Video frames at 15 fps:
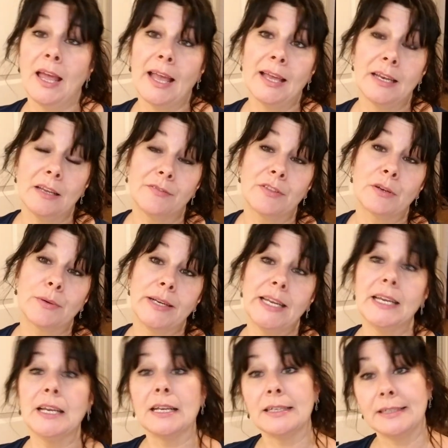And if the
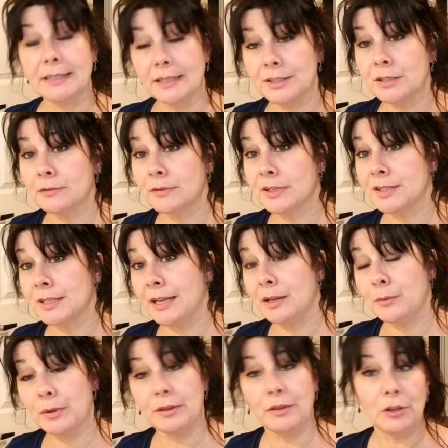reading doesn't resonate
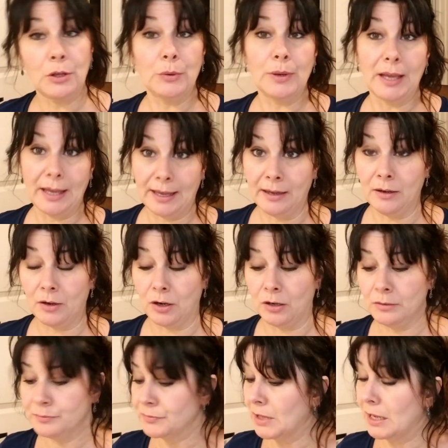with you at
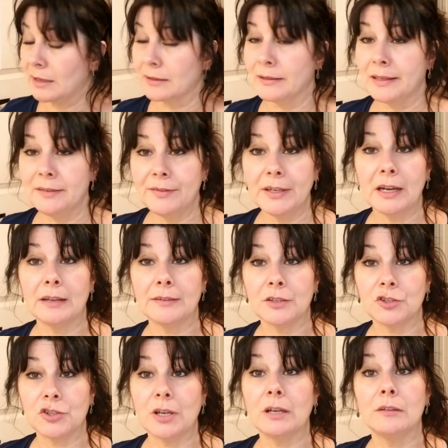all, leave it on the
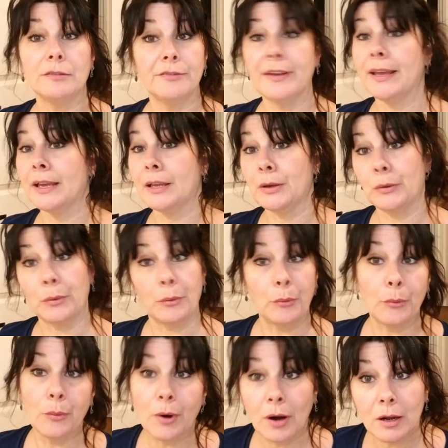shelf and
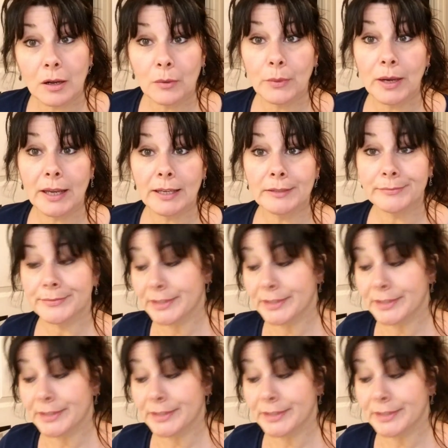walk away.